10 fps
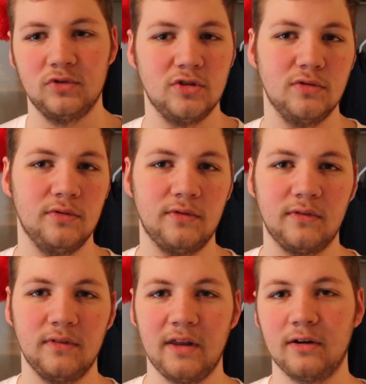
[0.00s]

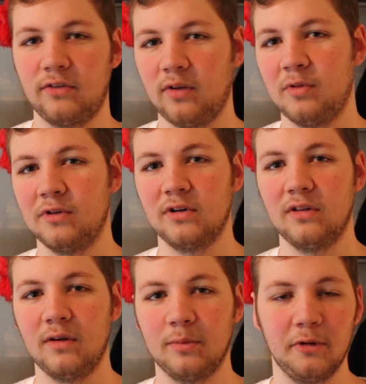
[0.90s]
shoes that are similar to
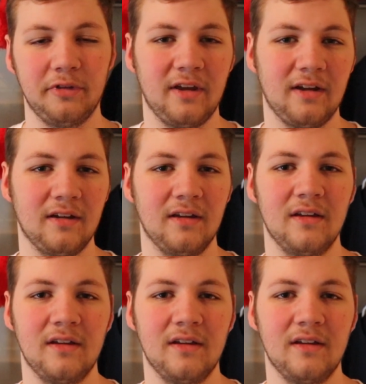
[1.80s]
the real thing